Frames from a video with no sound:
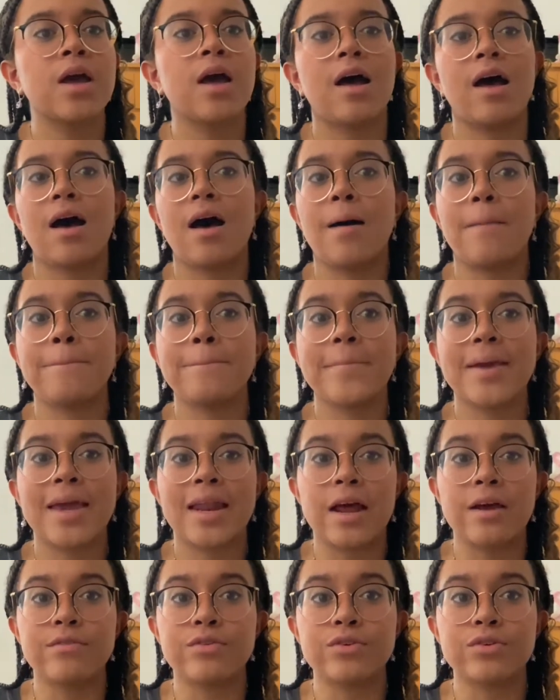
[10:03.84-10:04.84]
And
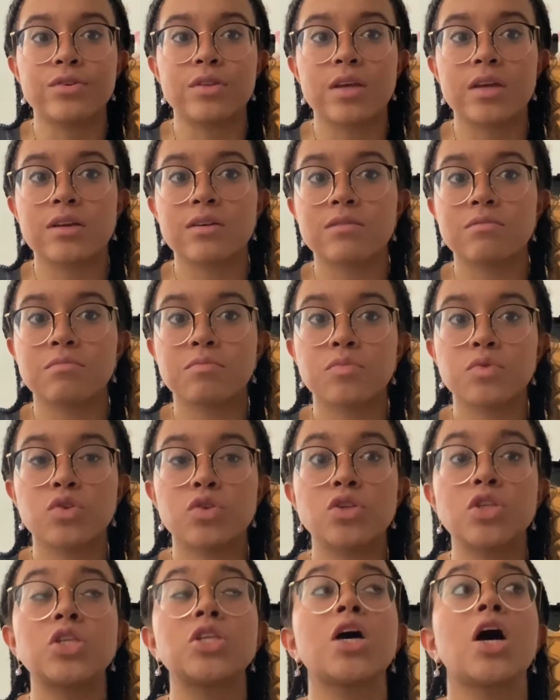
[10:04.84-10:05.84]
I've heard like
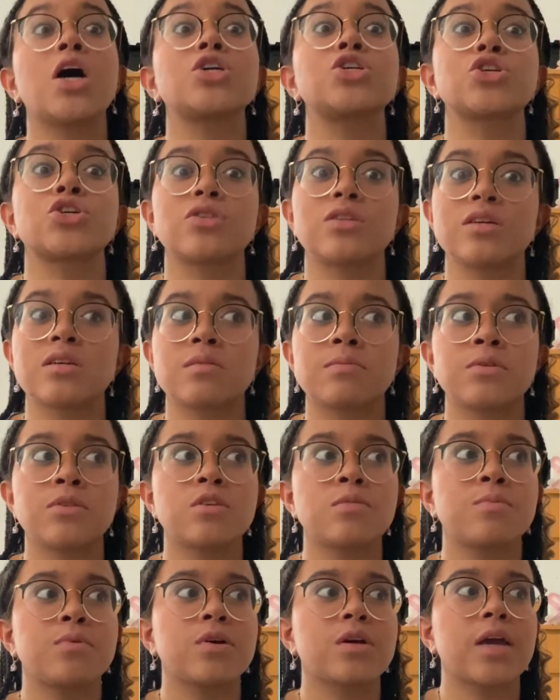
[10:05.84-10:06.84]
such good things about this
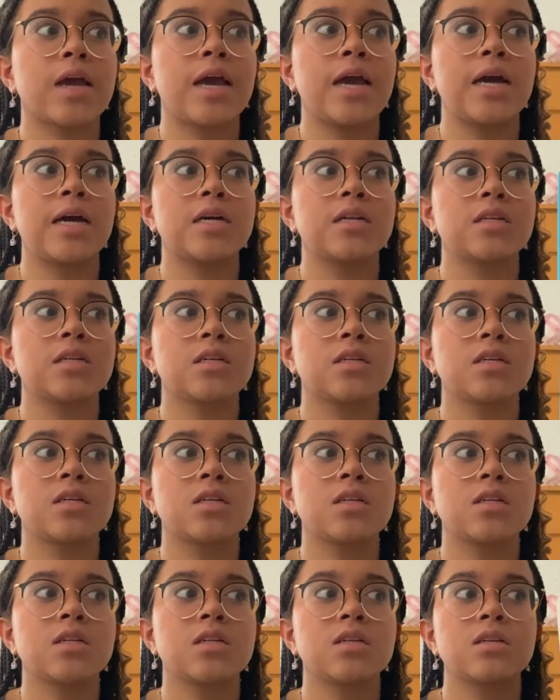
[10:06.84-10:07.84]
book, and
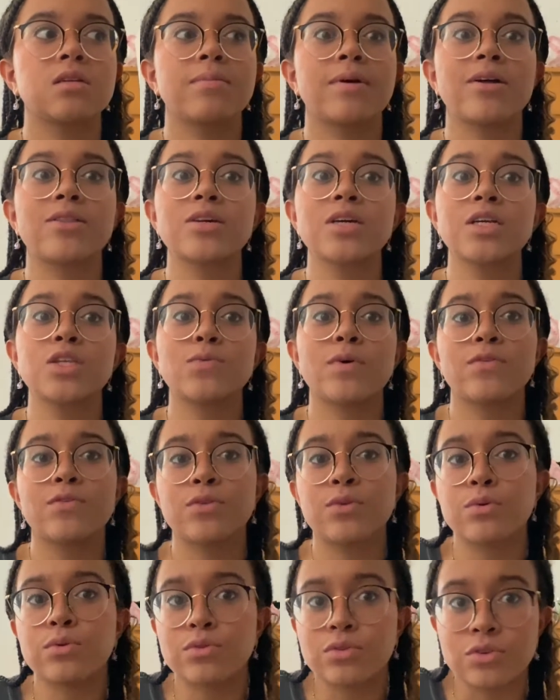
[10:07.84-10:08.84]
apparently it's one of
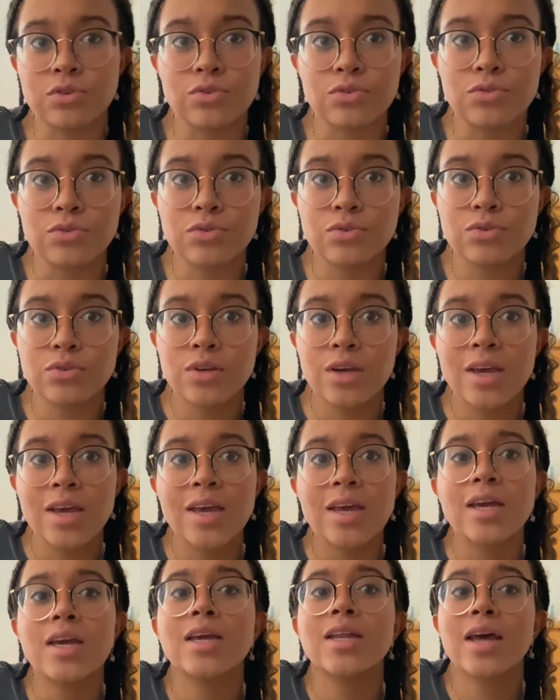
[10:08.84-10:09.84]
her older sisters,
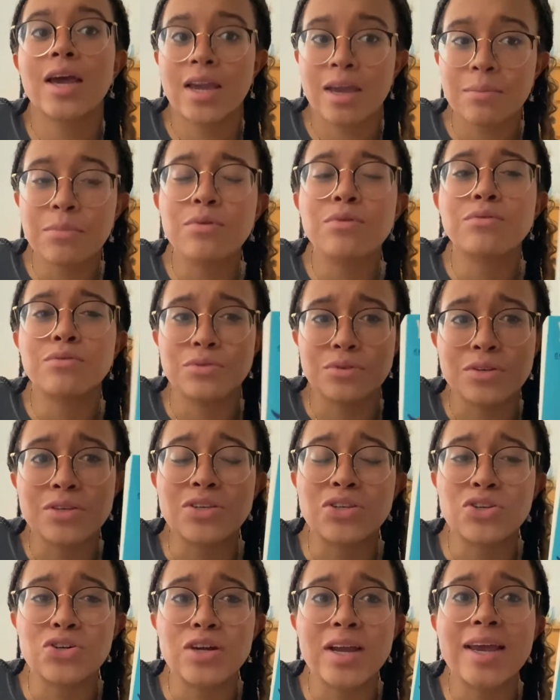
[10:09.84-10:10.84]
and I am an older
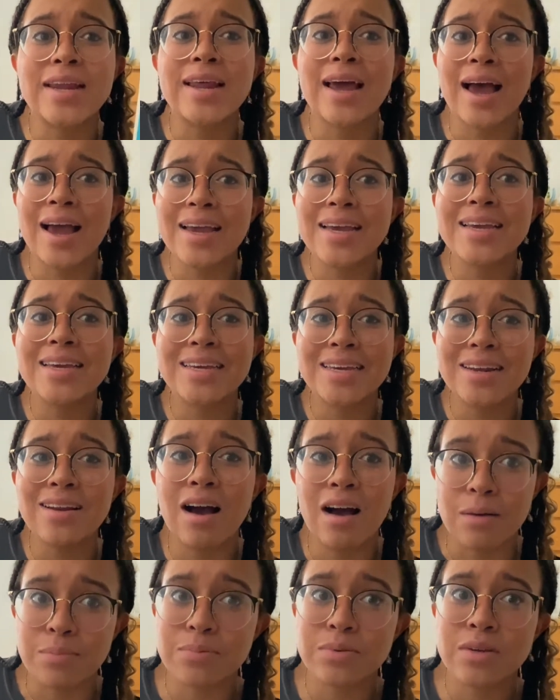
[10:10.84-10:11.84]
sister, and I eat
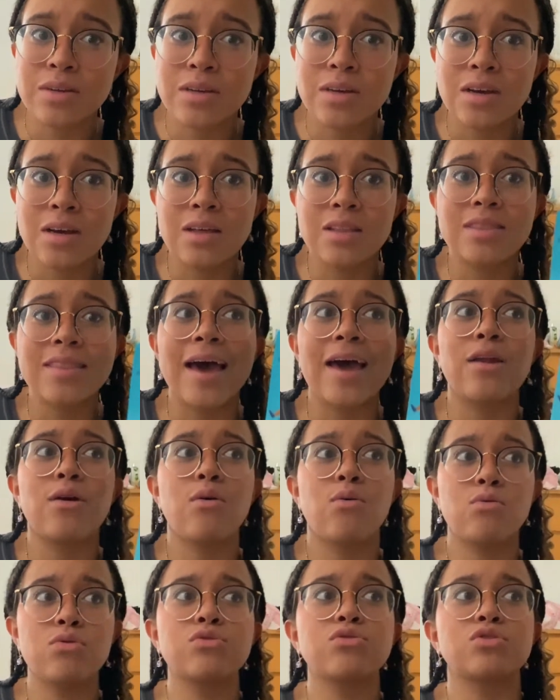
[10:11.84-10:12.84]
up that
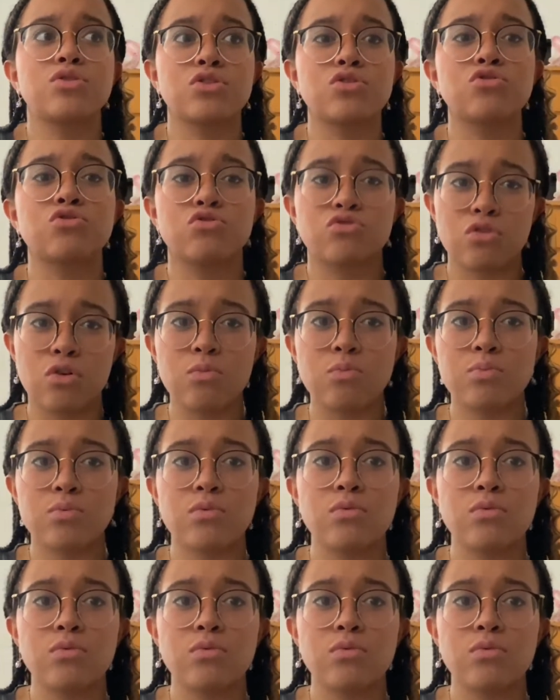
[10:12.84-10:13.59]
older sister trope.